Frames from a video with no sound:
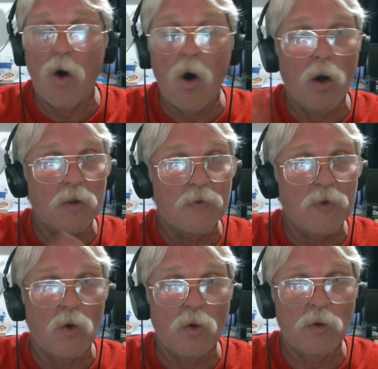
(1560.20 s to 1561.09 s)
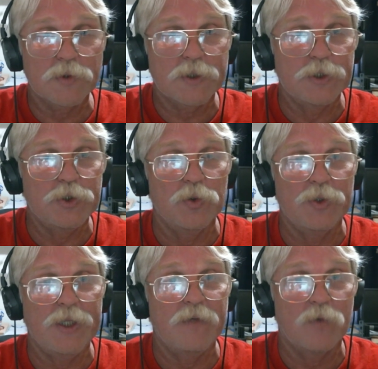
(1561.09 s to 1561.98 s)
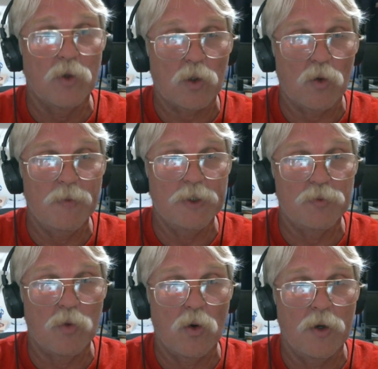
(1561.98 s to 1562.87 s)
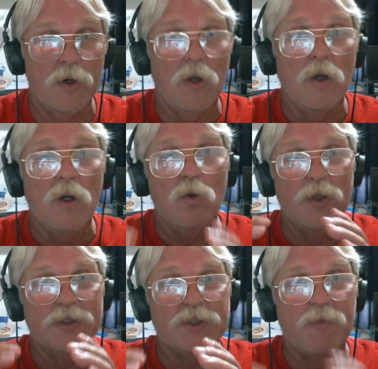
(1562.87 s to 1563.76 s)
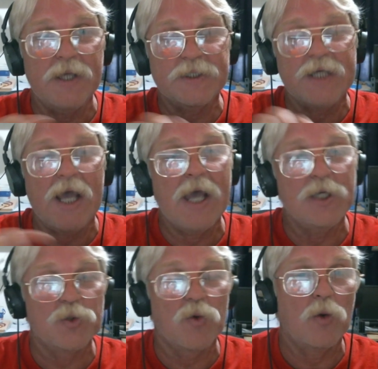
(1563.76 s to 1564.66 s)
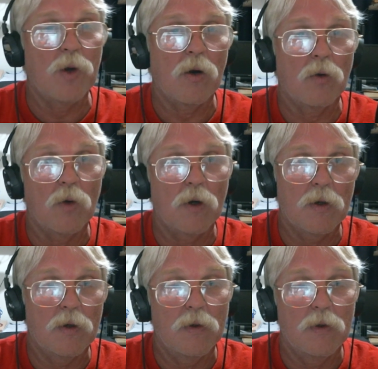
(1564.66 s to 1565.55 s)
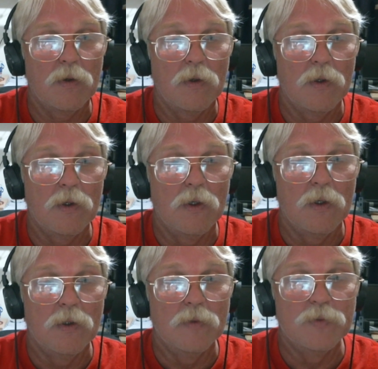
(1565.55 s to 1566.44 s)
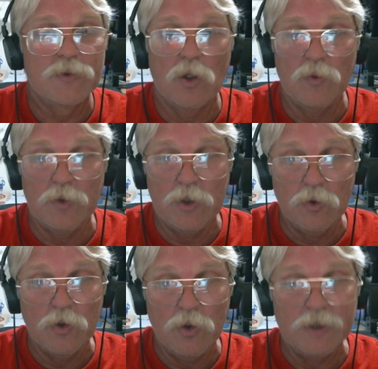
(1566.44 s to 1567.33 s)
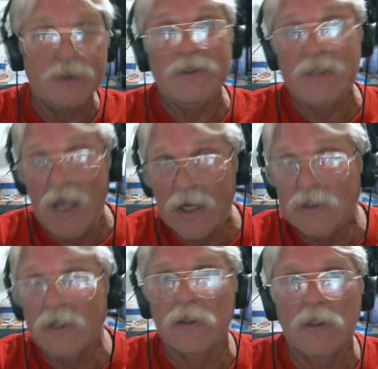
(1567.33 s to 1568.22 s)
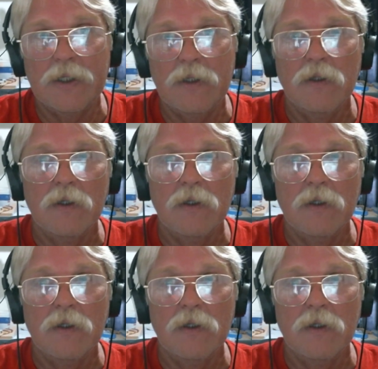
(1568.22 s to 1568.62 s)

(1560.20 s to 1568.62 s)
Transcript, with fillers: all of the holes that you'll need for a cribbage board with space to add your own artwork. So you could technically